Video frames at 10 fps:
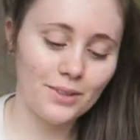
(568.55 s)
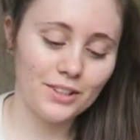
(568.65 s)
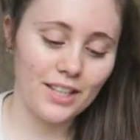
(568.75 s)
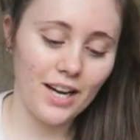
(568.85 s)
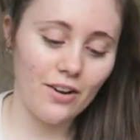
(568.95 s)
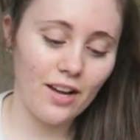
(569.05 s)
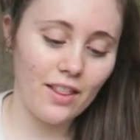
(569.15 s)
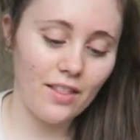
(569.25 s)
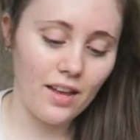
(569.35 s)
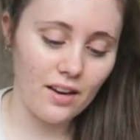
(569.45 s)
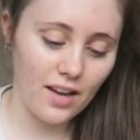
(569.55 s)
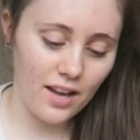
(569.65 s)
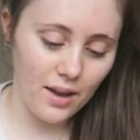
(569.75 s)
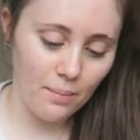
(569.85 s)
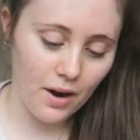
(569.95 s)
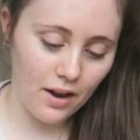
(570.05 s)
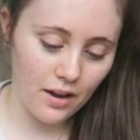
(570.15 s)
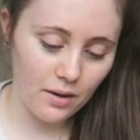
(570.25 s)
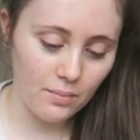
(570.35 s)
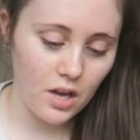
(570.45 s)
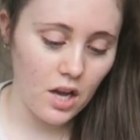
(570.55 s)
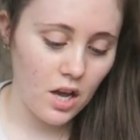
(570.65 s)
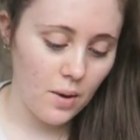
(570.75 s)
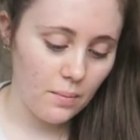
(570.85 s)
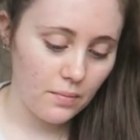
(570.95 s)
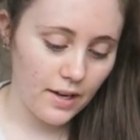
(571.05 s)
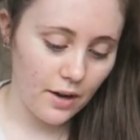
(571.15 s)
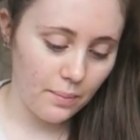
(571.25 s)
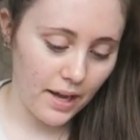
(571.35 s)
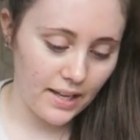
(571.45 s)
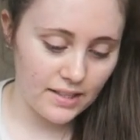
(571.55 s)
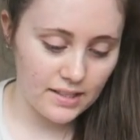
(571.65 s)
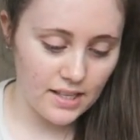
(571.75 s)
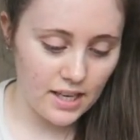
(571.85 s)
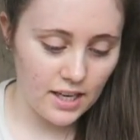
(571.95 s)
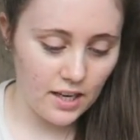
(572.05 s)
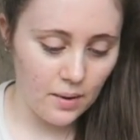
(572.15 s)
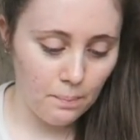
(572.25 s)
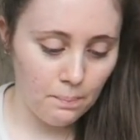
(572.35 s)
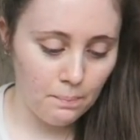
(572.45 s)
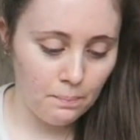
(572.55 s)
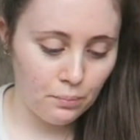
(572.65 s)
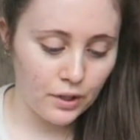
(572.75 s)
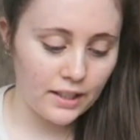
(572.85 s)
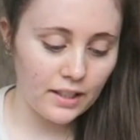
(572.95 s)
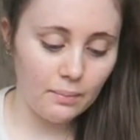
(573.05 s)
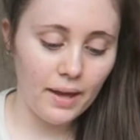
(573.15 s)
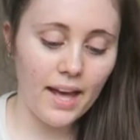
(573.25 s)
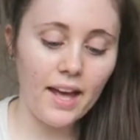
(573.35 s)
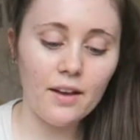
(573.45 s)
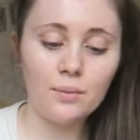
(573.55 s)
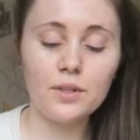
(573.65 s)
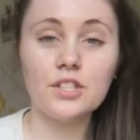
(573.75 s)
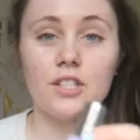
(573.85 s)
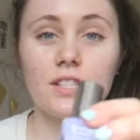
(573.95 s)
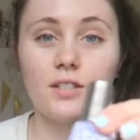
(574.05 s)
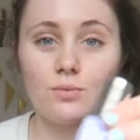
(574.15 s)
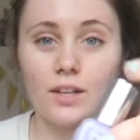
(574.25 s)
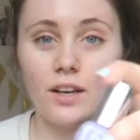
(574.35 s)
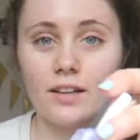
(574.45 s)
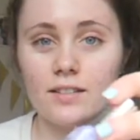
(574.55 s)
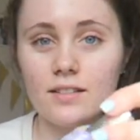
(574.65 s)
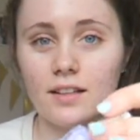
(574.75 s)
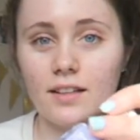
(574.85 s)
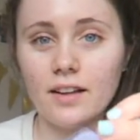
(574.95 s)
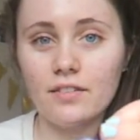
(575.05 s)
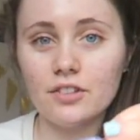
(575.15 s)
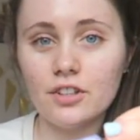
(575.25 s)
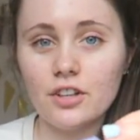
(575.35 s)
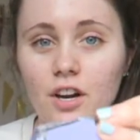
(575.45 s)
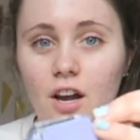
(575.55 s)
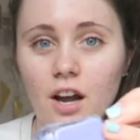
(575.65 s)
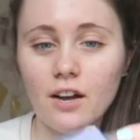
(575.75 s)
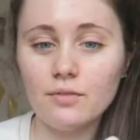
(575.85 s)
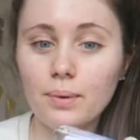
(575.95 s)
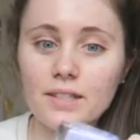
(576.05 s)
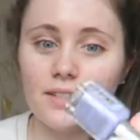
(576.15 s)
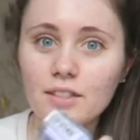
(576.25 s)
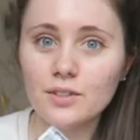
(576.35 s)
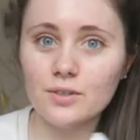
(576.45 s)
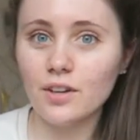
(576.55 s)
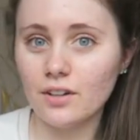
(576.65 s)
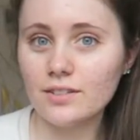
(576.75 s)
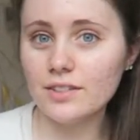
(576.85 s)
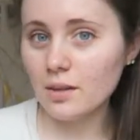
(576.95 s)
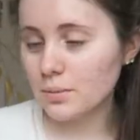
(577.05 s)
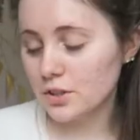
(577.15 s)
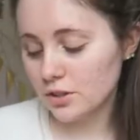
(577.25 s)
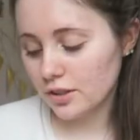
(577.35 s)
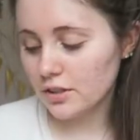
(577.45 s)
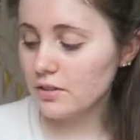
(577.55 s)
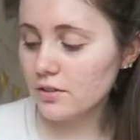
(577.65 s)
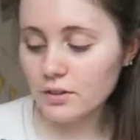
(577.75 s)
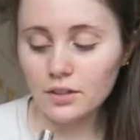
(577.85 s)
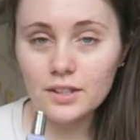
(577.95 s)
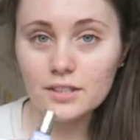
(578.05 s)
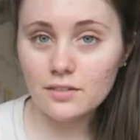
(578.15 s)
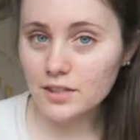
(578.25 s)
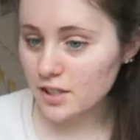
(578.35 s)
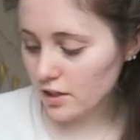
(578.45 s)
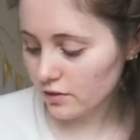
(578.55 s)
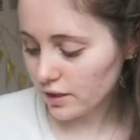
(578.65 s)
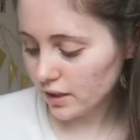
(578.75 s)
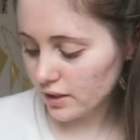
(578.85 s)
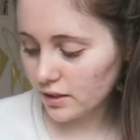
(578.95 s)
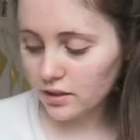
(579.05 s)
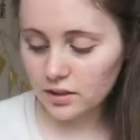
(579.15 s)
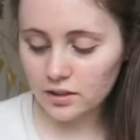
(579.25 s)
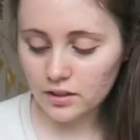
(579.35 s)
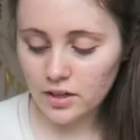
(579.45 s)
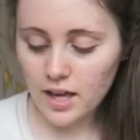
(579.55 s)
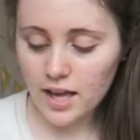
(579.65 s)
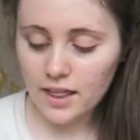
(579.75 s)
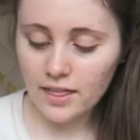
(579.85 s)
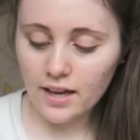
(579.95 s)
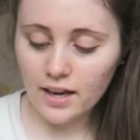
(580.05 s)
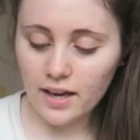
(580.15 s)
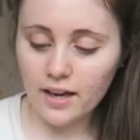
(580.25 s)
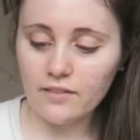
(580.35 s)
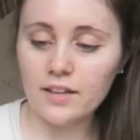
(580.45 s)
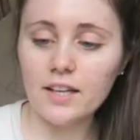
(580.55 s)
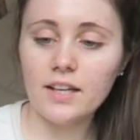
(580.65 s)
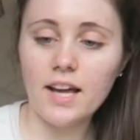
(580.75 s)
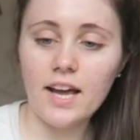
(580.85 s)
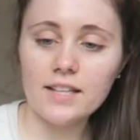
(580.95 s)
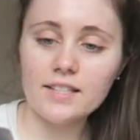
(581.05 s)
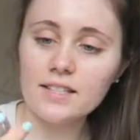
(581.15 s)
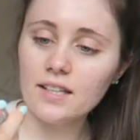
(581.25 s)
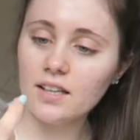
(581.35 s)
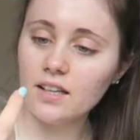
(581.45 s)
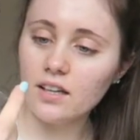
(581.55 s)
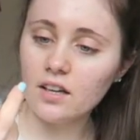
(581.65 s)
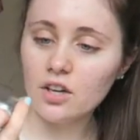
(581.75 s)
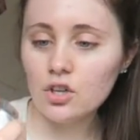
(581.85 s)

pulled it out. And then a Barry M nail paint in prickly pear, which this is really nice. It's like a lavender. I've basically used all of this up in two years, so you can definitely tell I really like that color. Then I have an Essie